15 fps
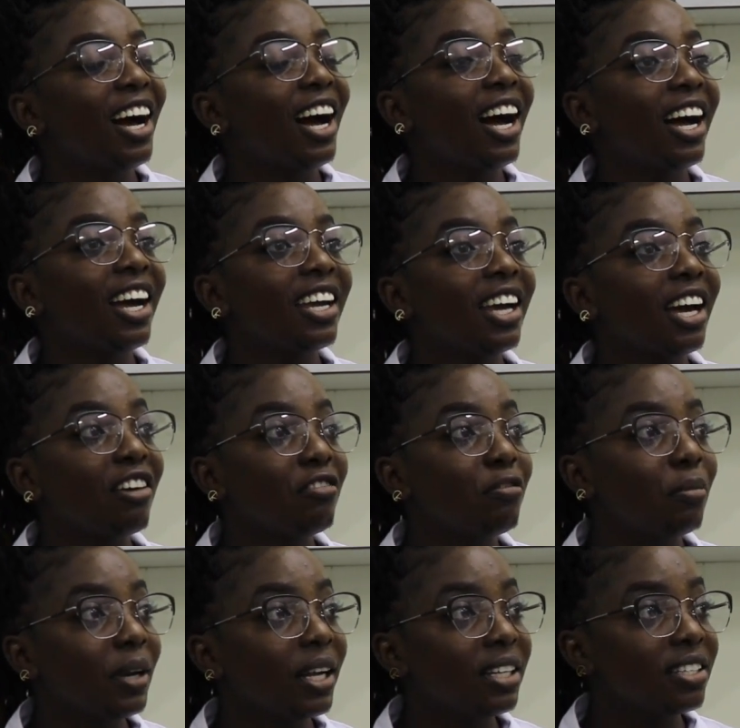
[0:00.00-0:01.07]
I have
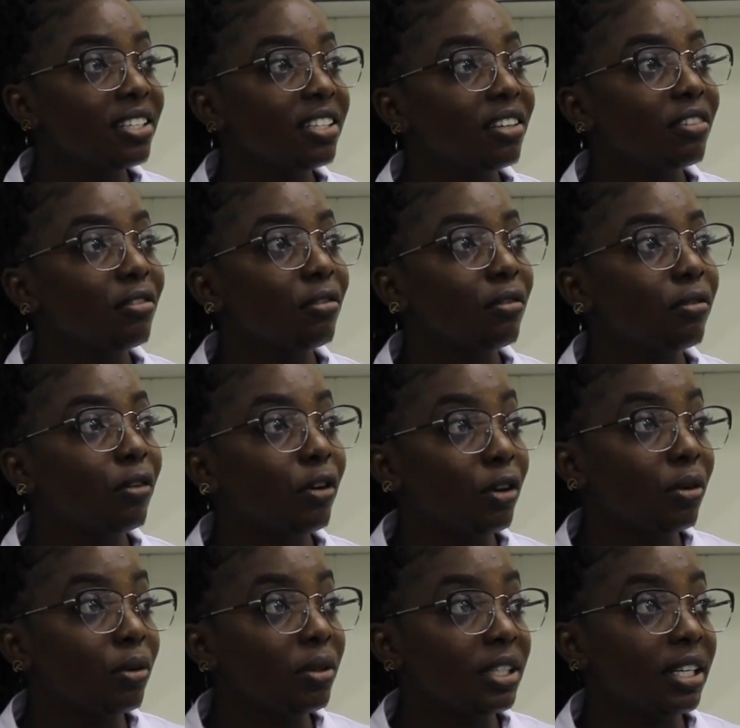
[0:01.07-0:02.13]
plans for
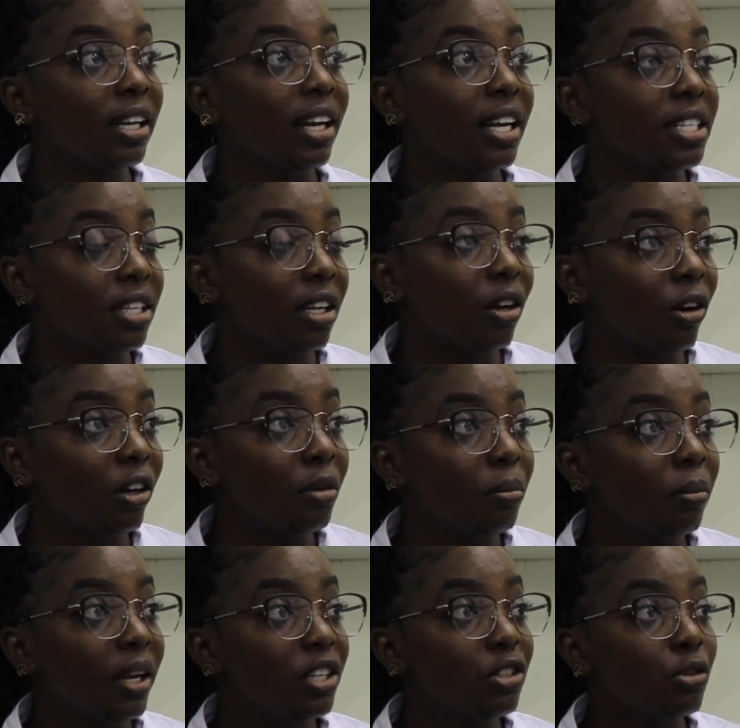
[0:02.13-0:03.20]
you, declares the Lord,
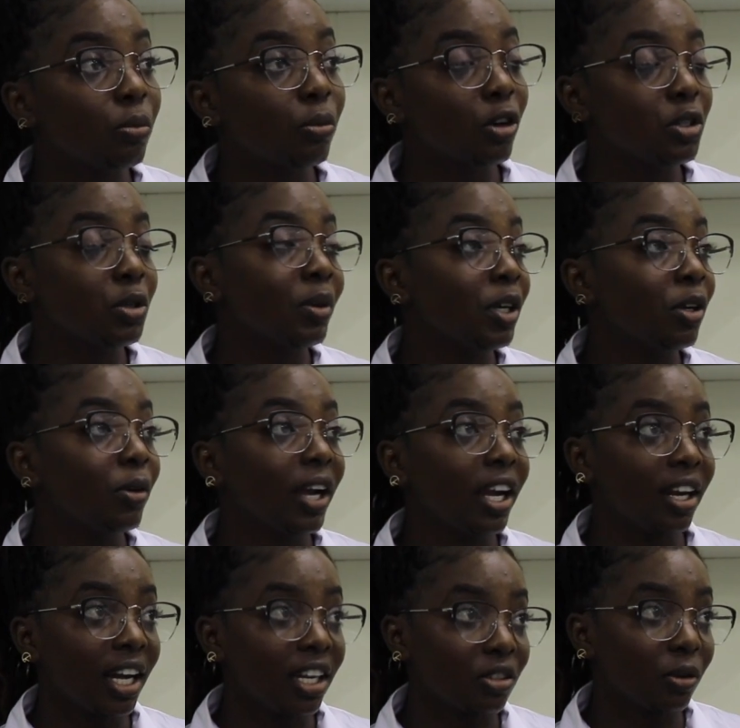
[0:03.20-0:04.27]
plans to prosper you
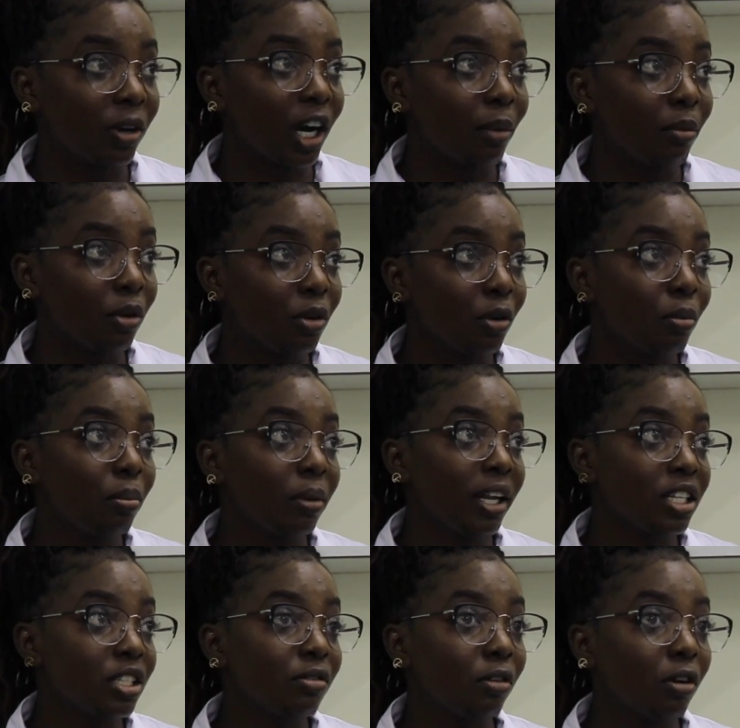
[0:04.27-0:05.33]
and not to harm you,
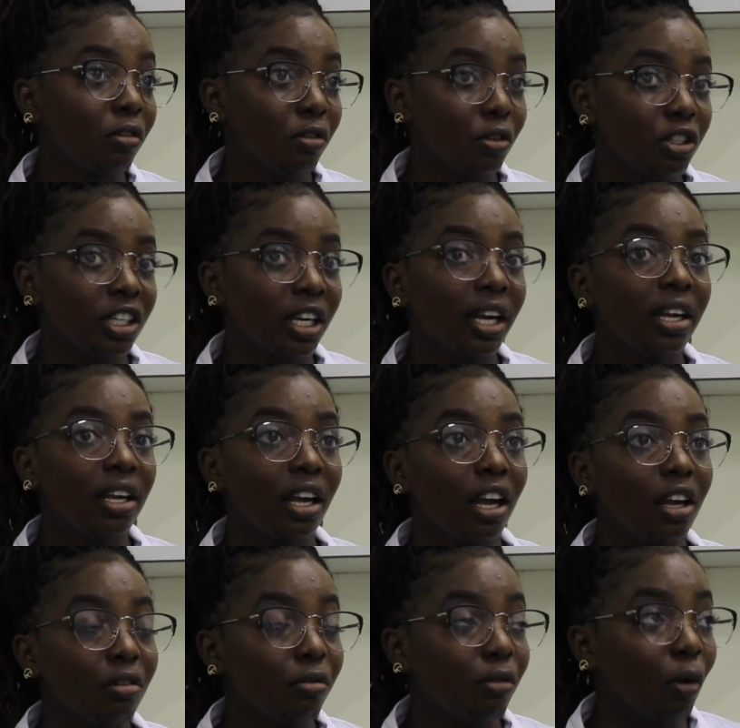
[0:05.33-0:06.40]
plans for a future
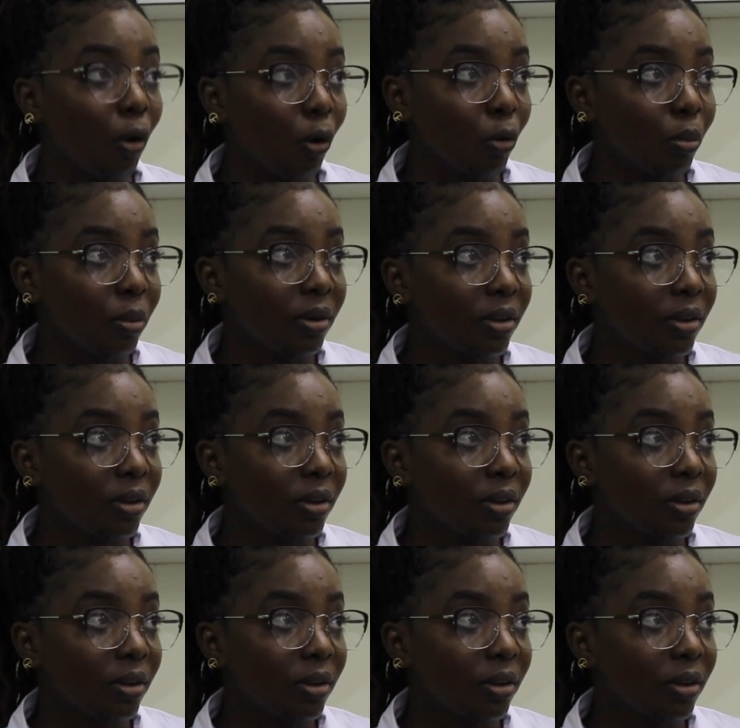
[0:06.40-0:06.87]
and for hope.